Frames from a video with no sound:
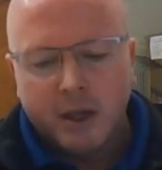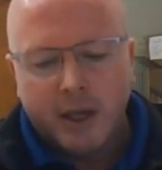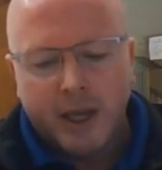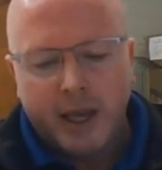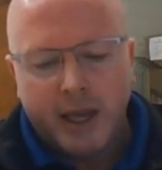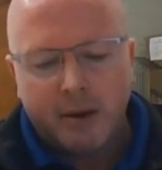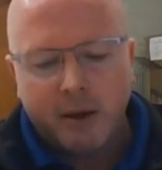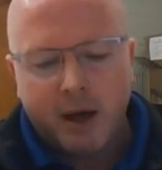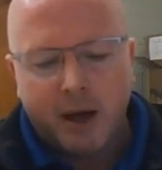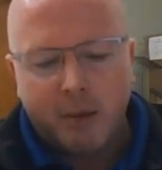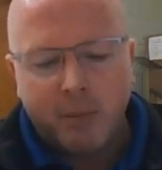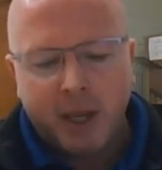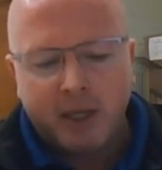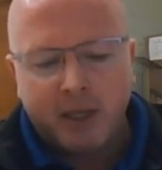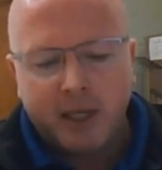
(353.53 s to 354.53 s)
And uh,
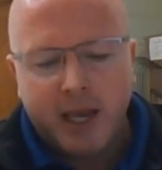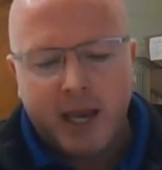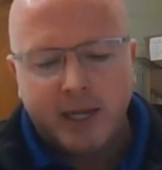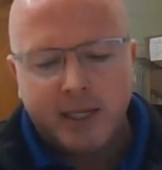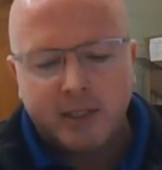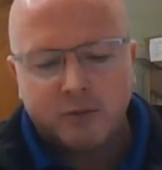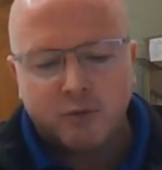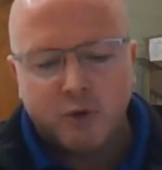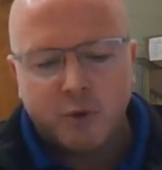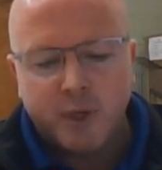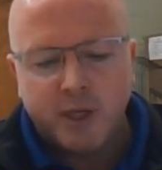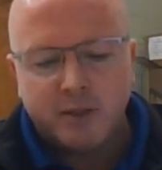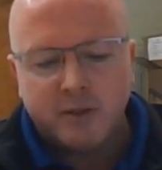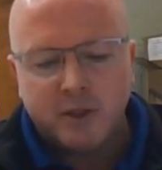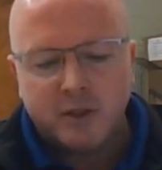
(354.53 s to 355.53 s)
Melianis
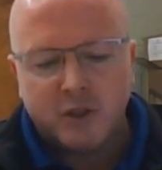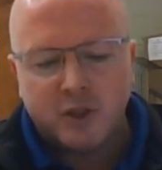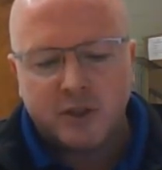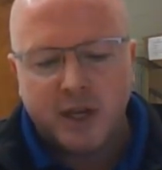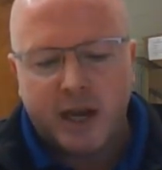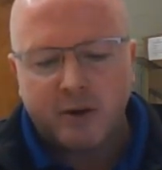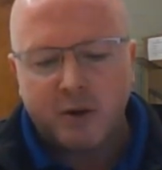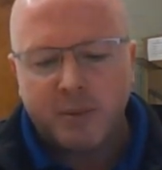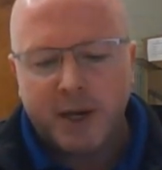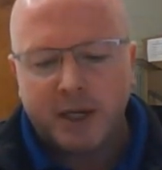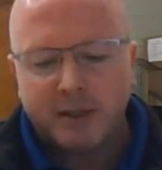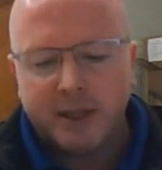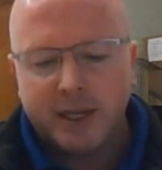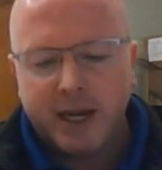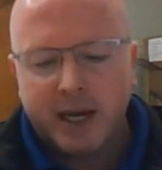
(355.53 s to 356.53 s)
Ruiz, Josiah
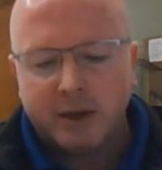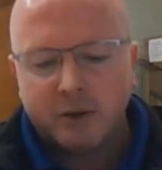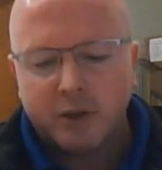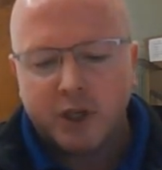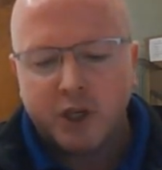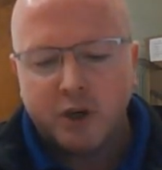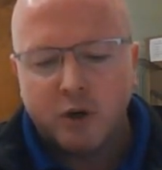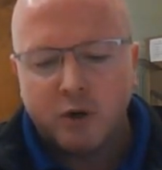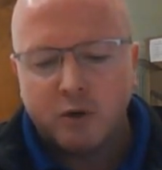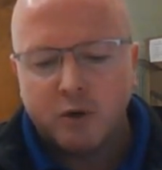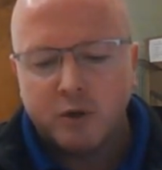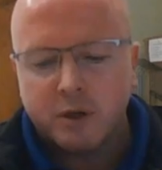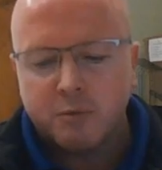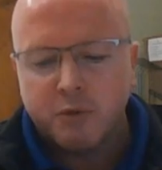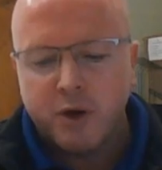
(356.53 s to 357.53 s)
Maldonado,
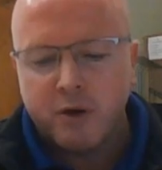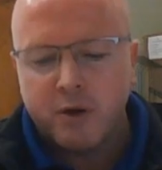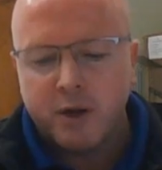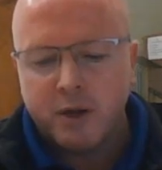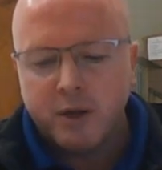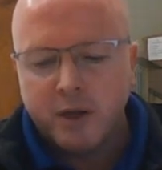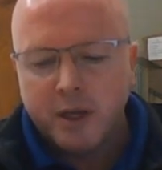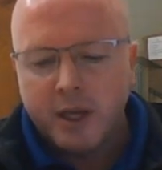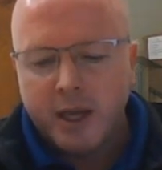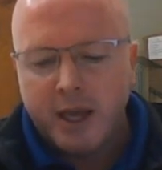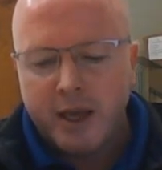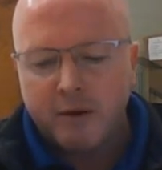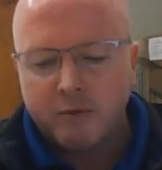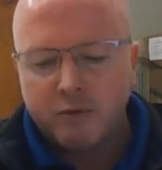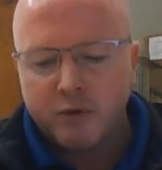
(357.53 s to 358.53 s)
Kioro Cabrera,
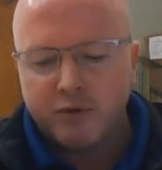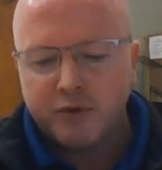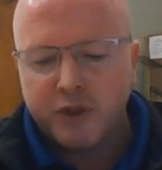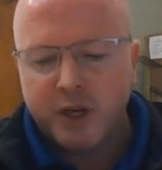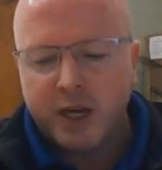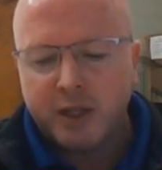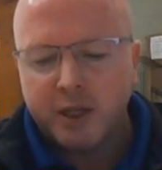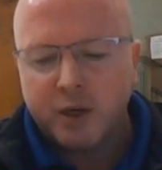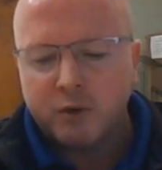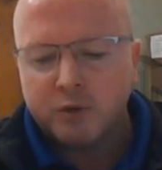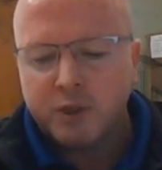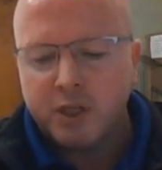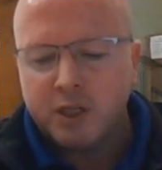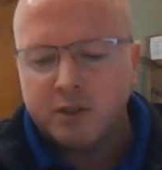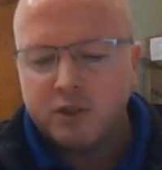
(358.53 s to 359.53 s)
and Ruth Janelli
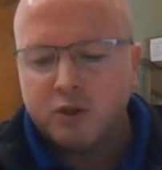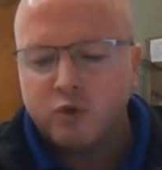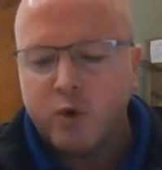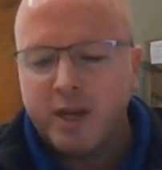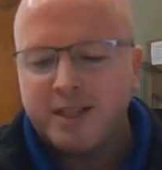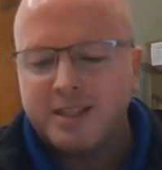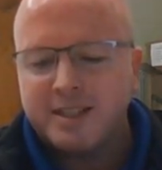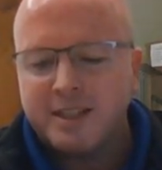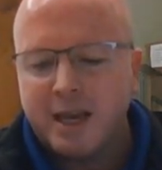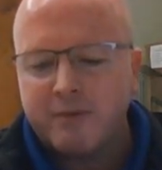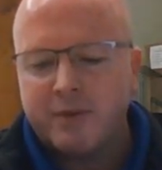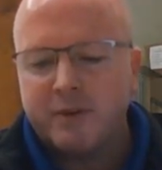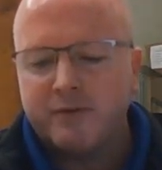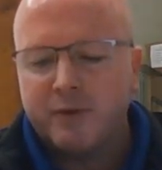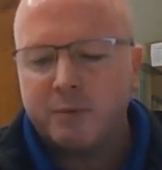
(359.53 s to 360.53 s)
Ortiz, grade
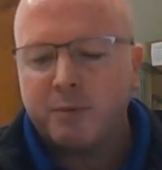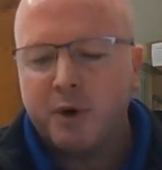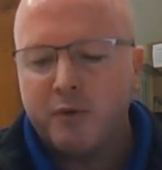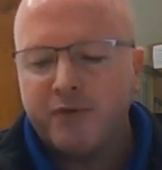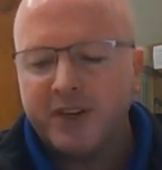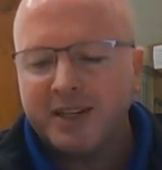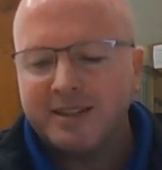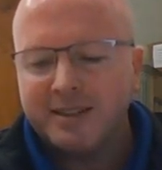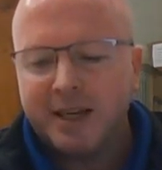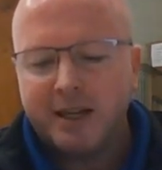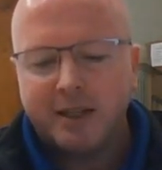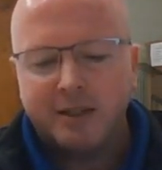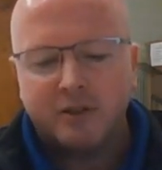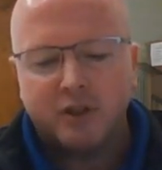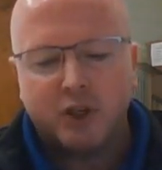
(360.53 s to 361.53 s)
7 for perfect
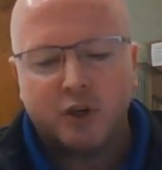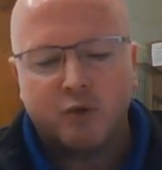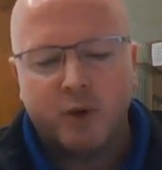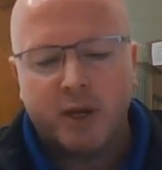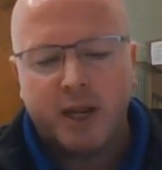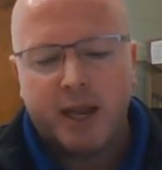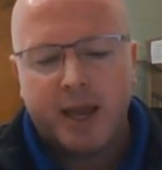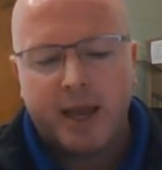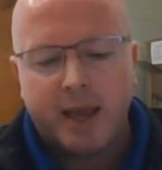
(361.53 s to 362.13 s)
attendance and great